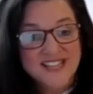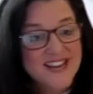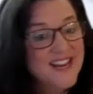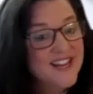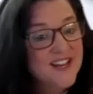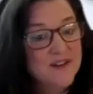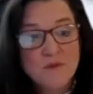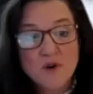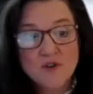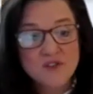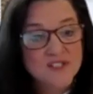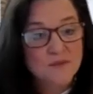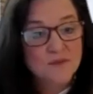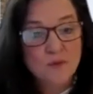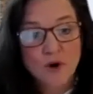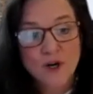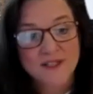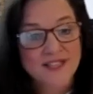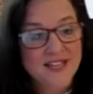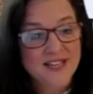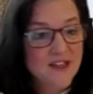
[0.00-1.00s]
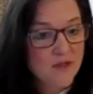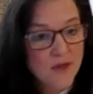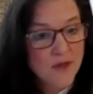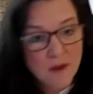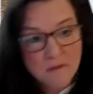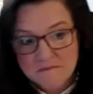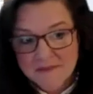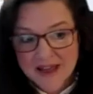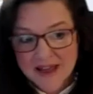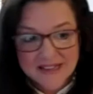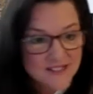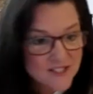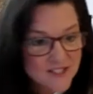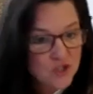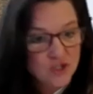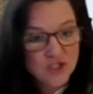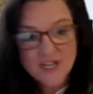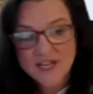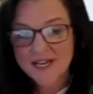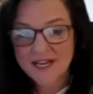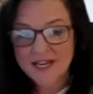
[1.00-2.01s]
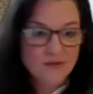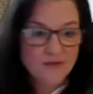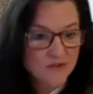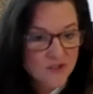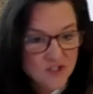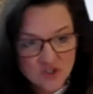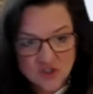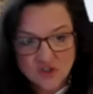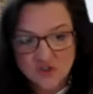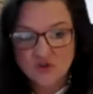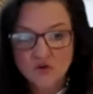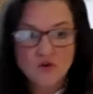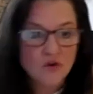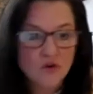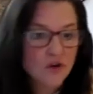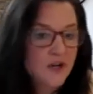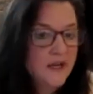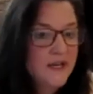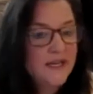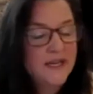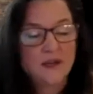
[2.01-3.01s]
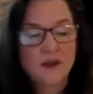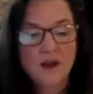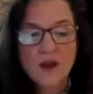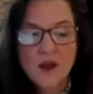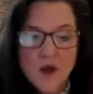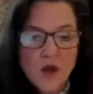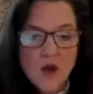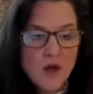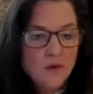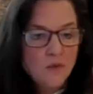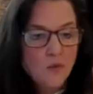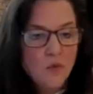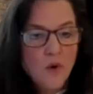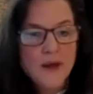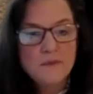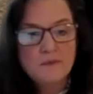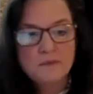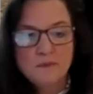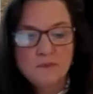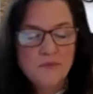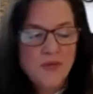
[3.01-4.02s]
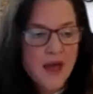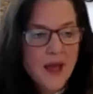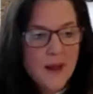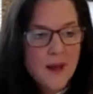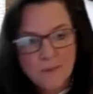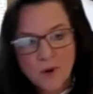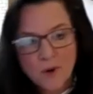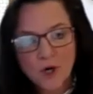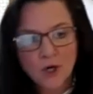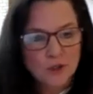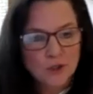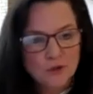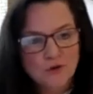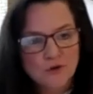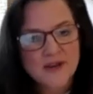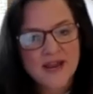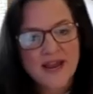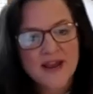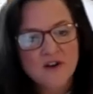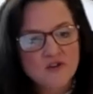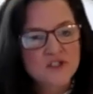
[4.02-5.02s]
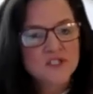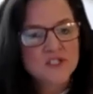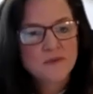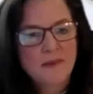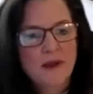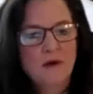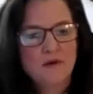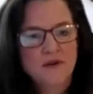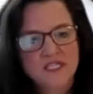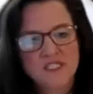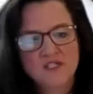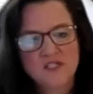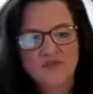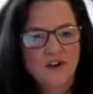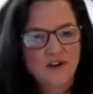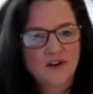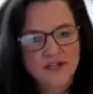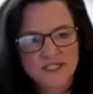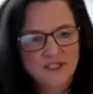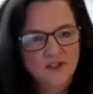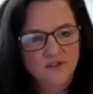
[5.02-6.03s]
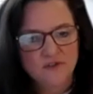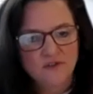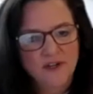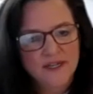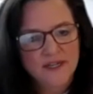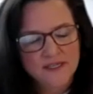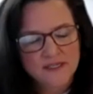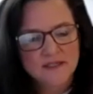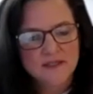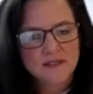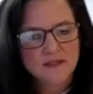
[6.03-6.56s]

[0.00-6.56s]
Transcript: And most importantly, the messaging and the story and what that partner cares about is very different.